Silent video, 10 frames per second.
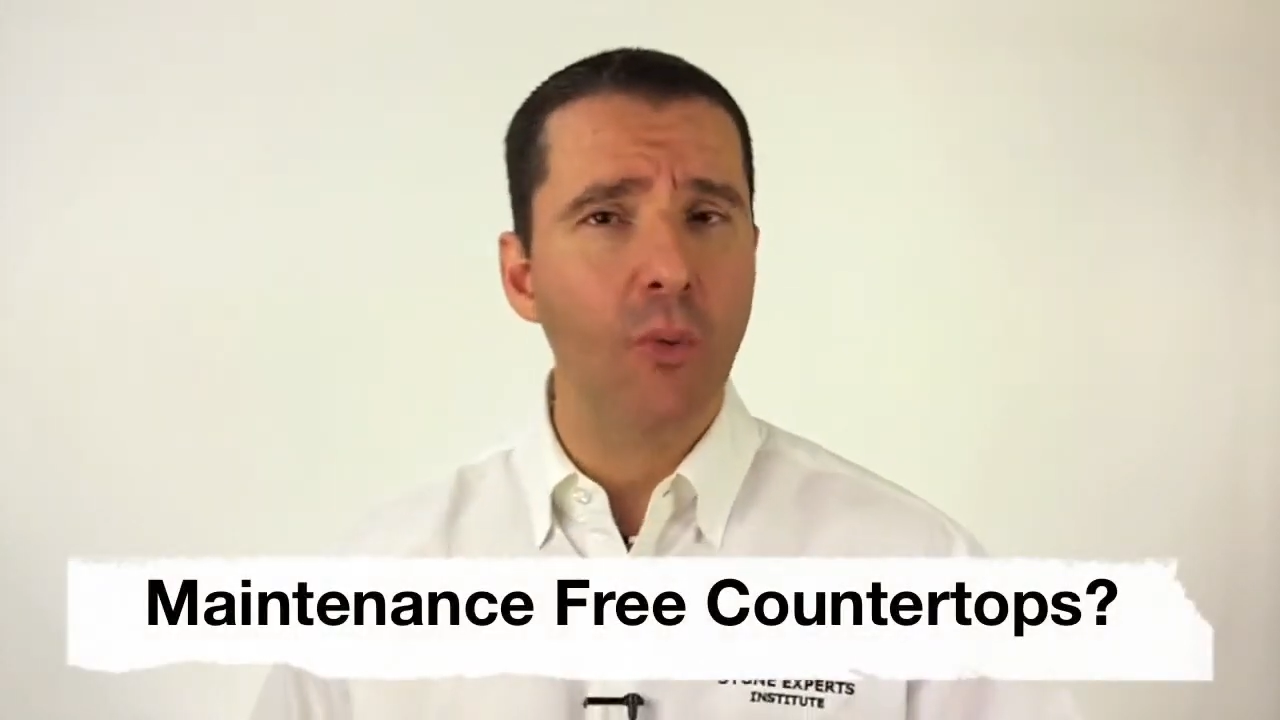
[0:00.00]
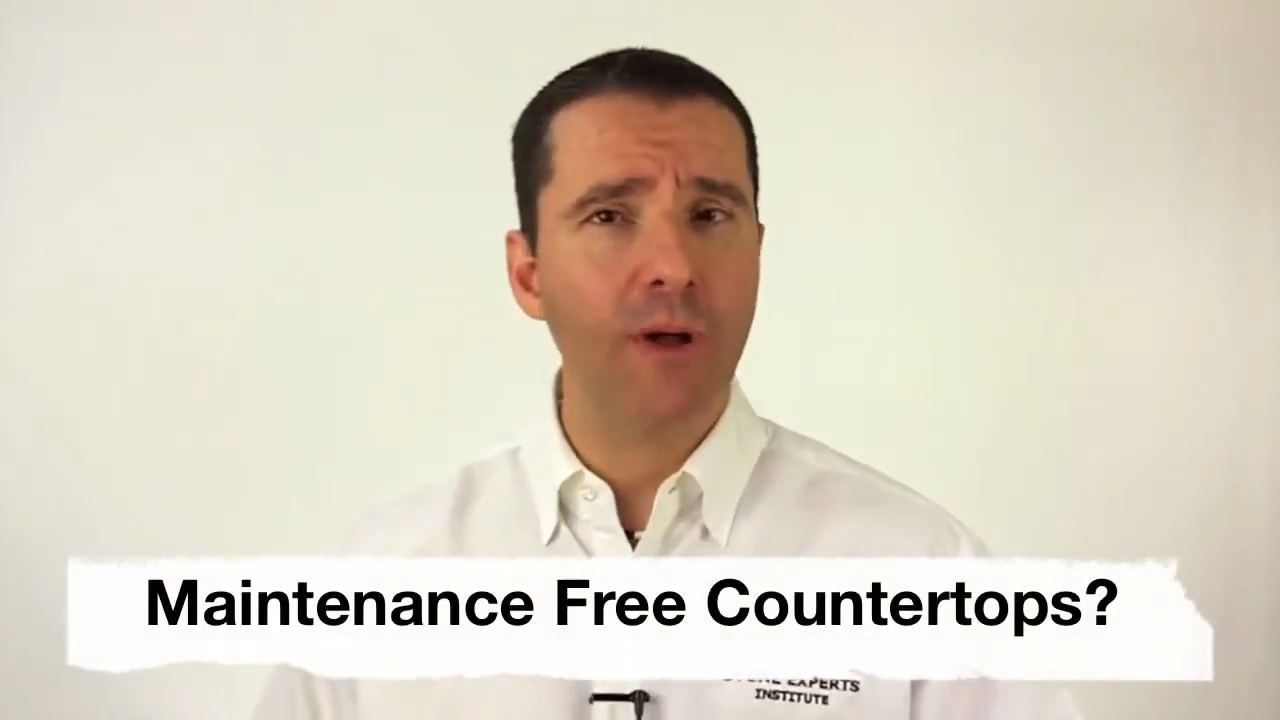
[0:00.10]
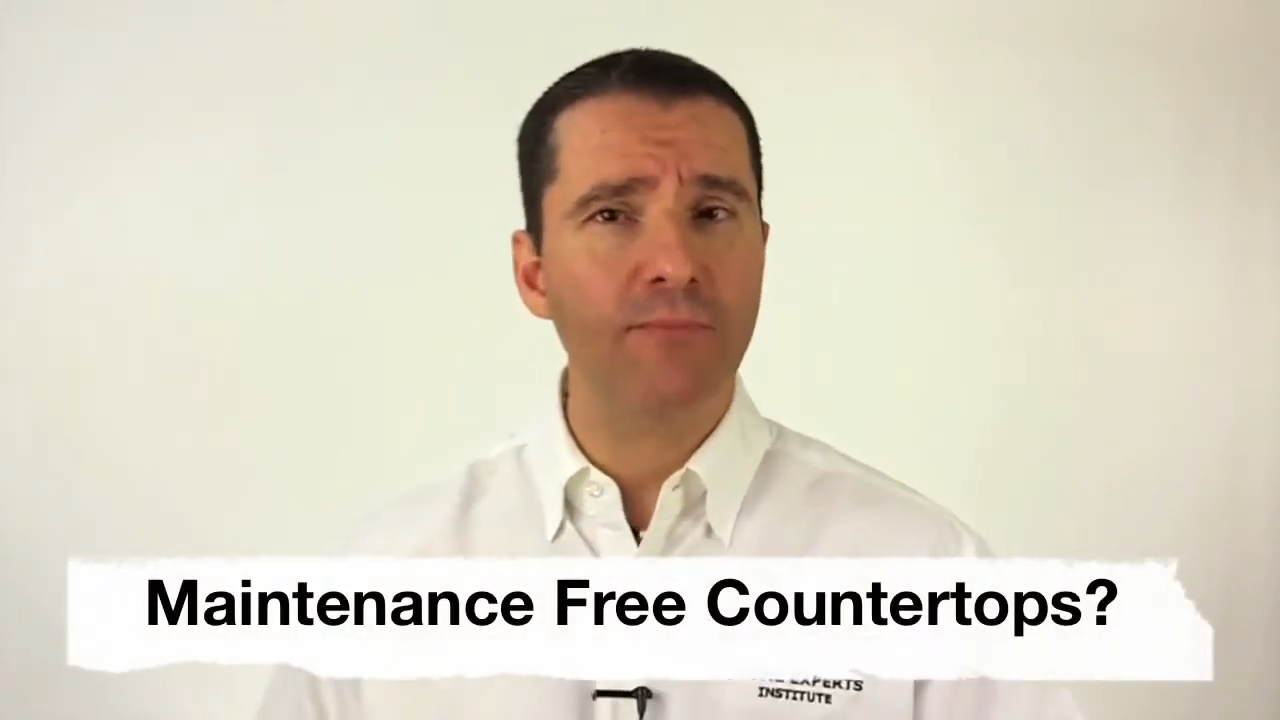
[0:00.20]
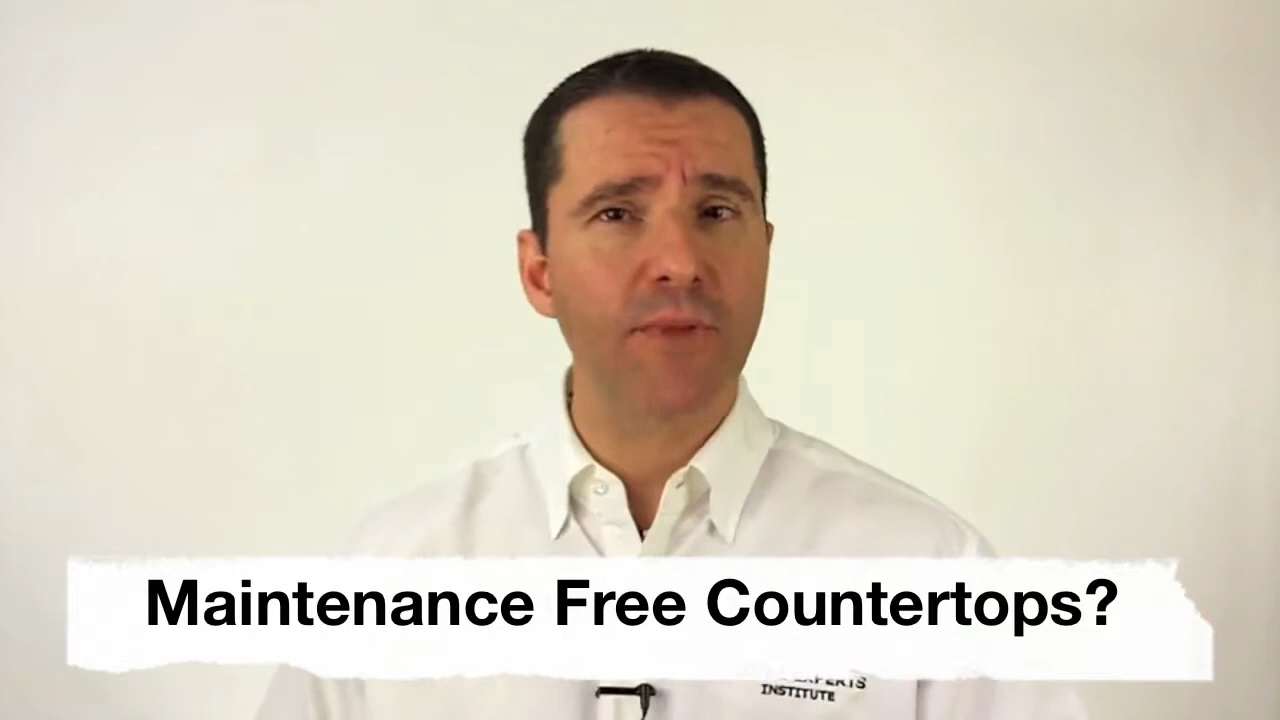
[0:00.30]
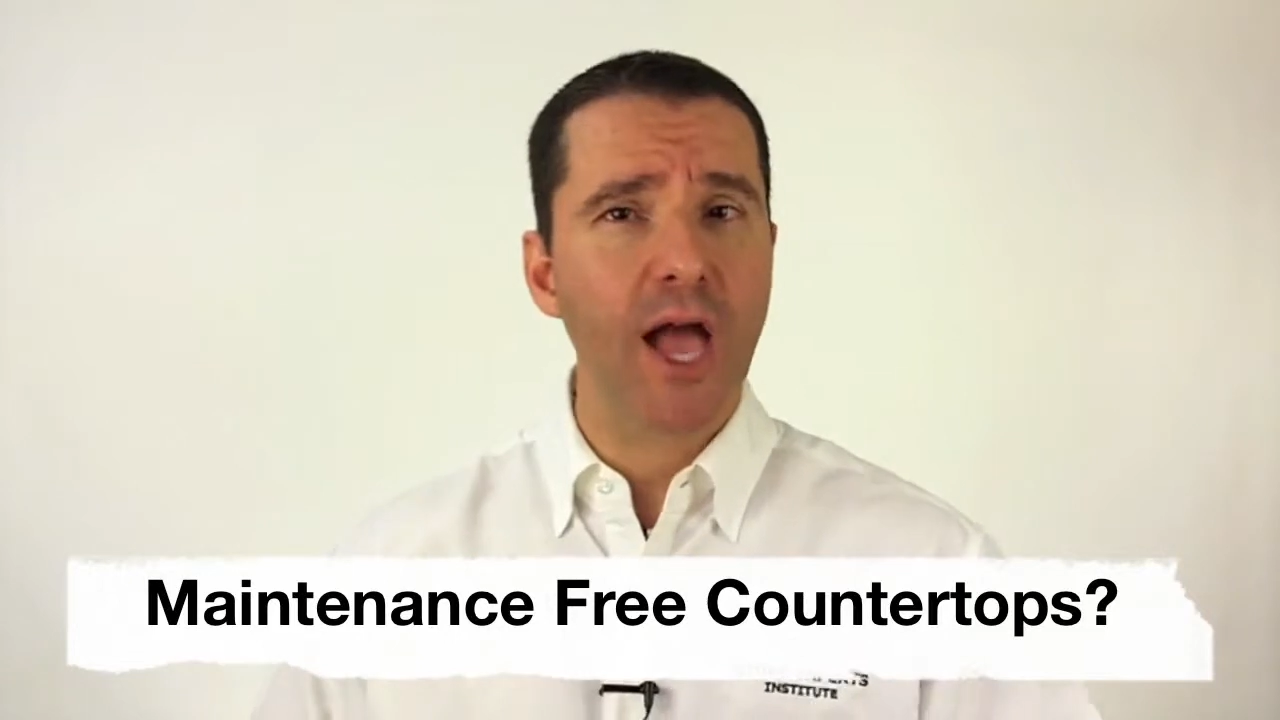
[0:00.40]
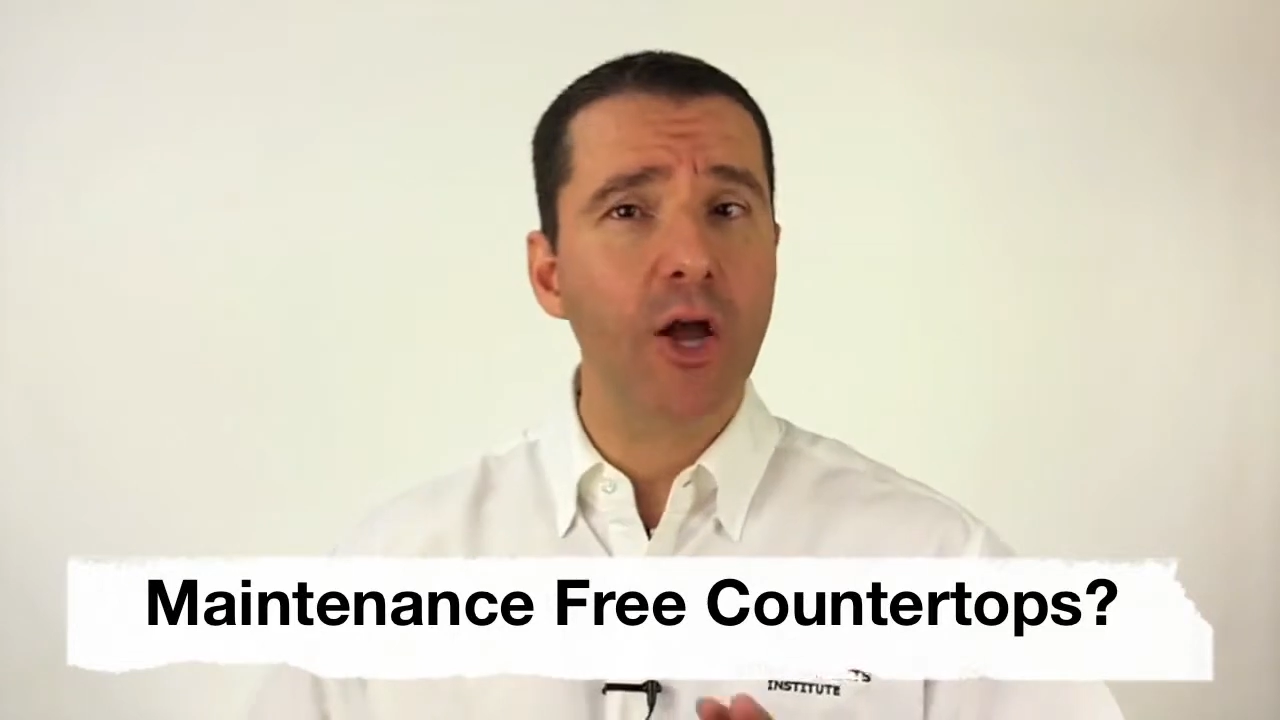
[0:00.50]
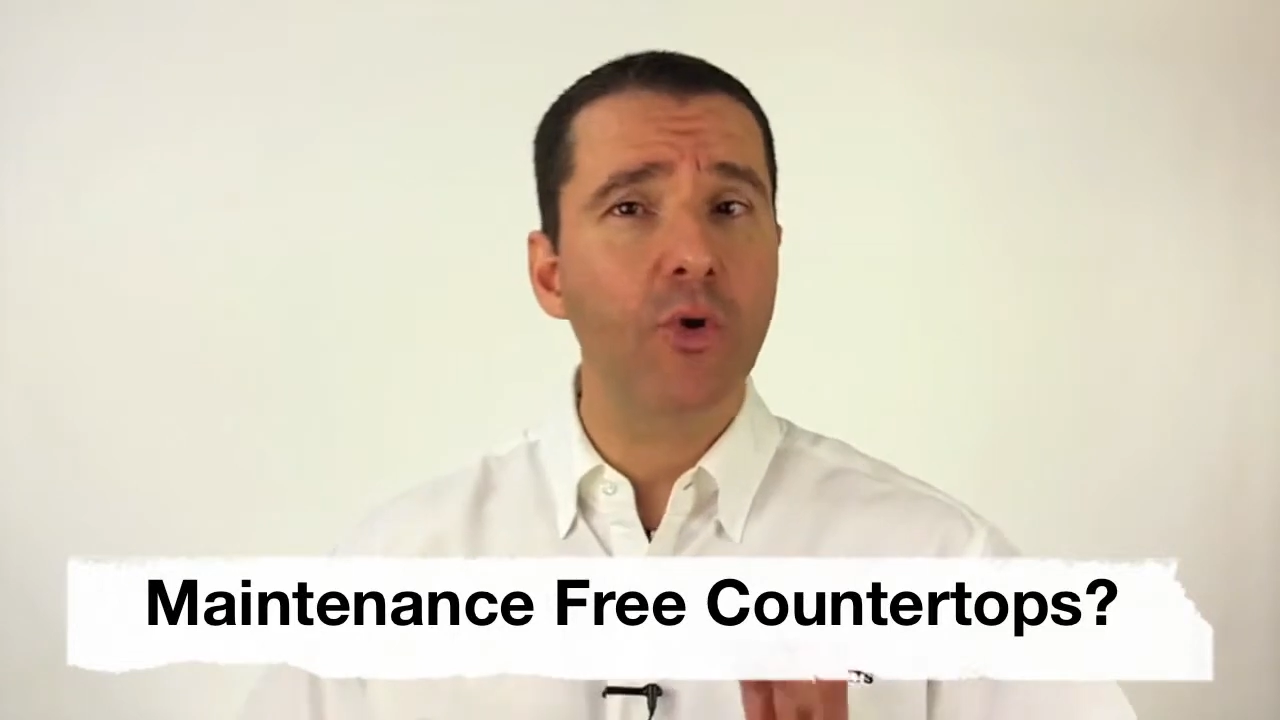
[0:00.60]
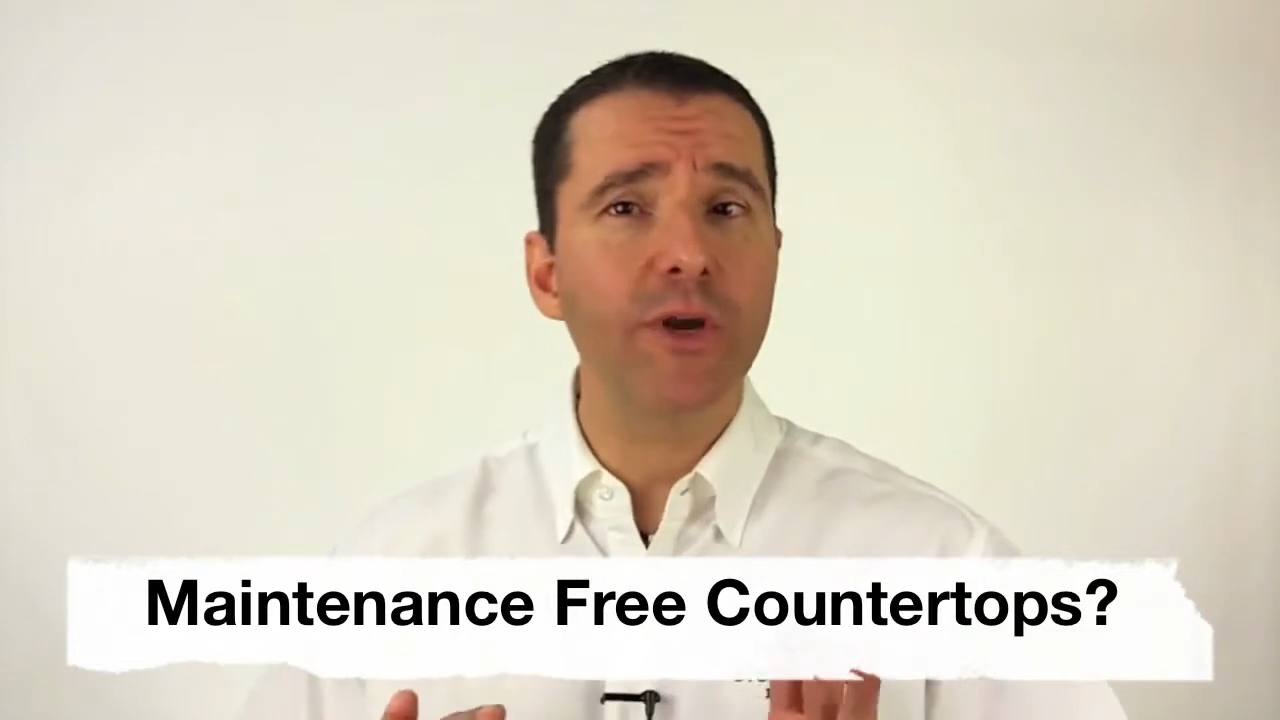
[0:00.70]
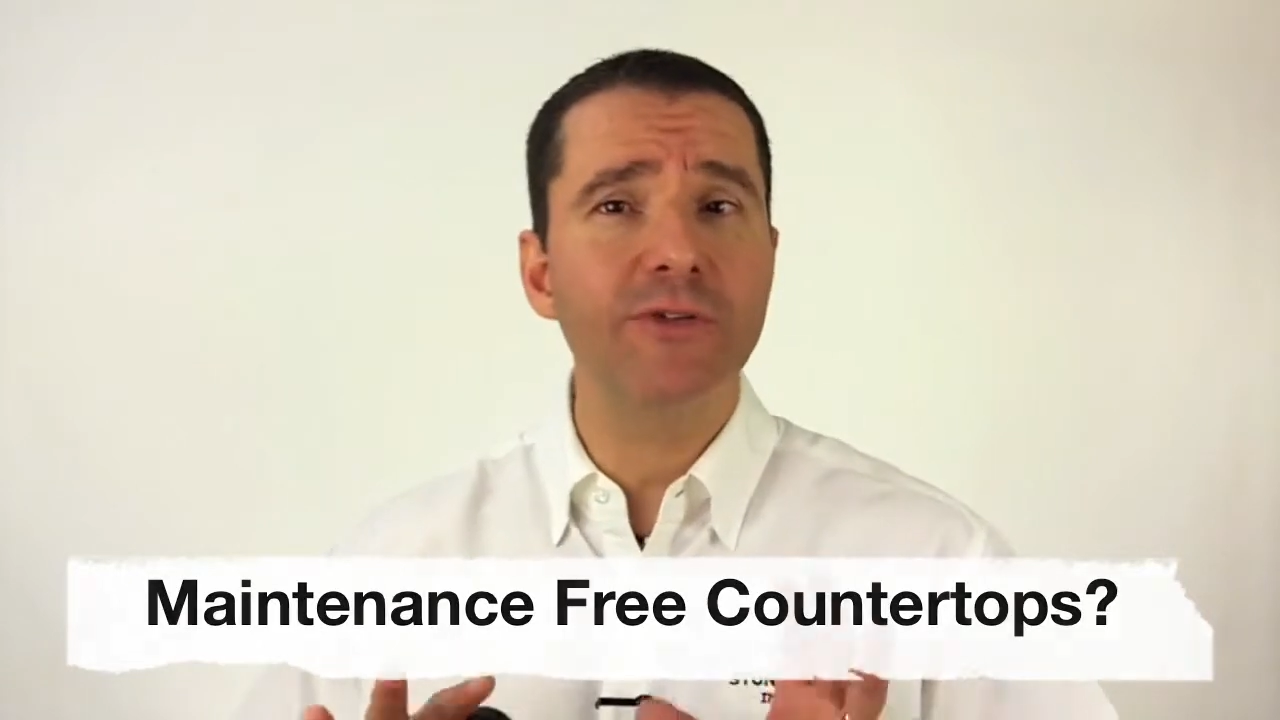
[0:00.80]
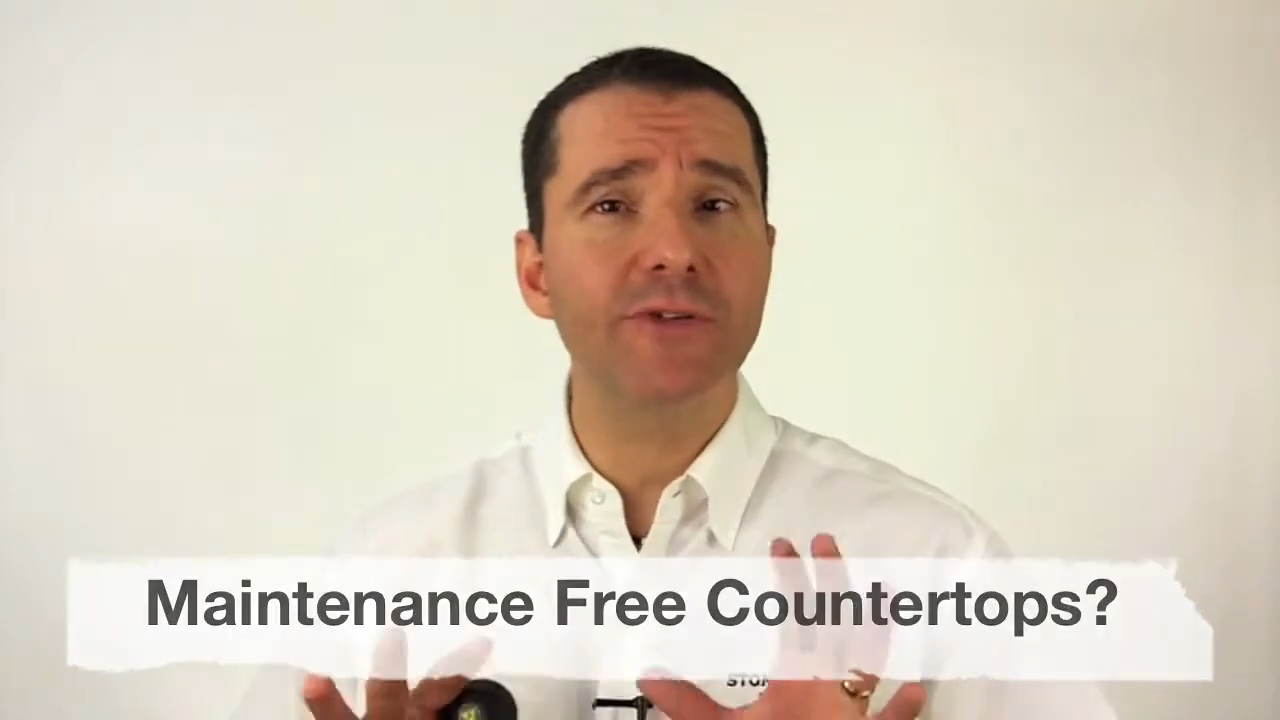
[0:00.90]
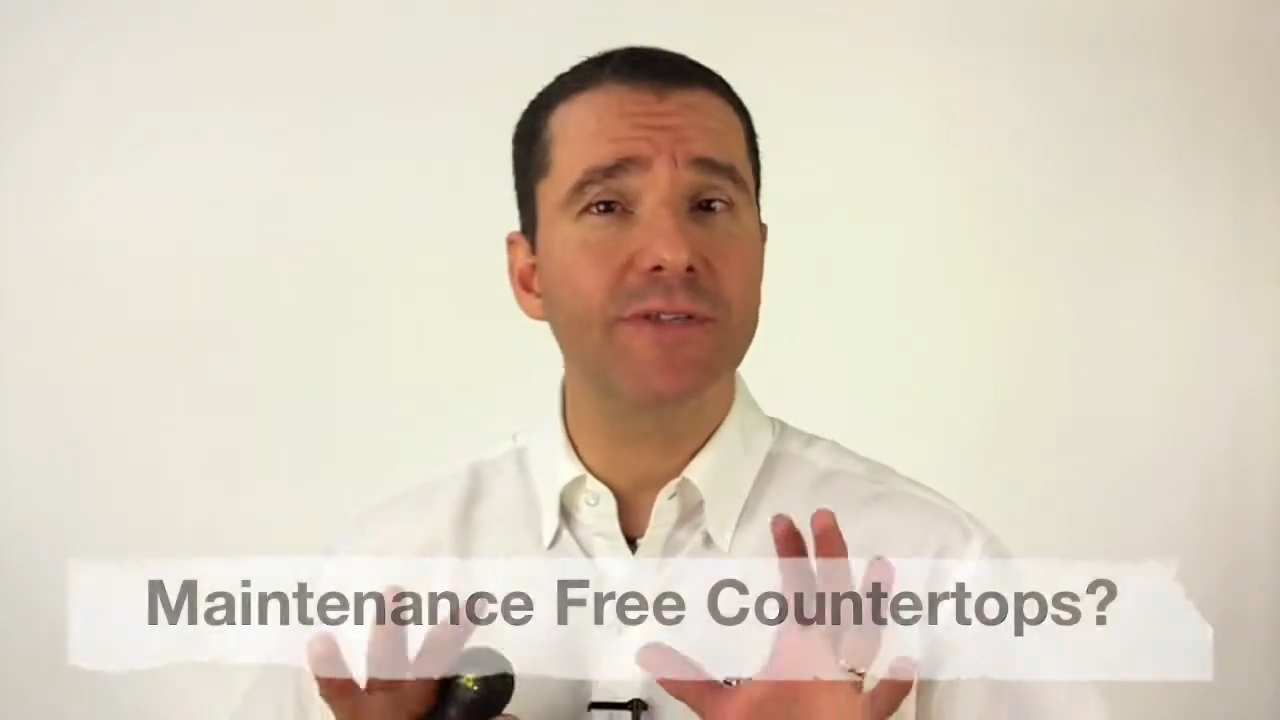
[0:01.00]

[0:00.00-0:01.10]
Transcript: Well, according to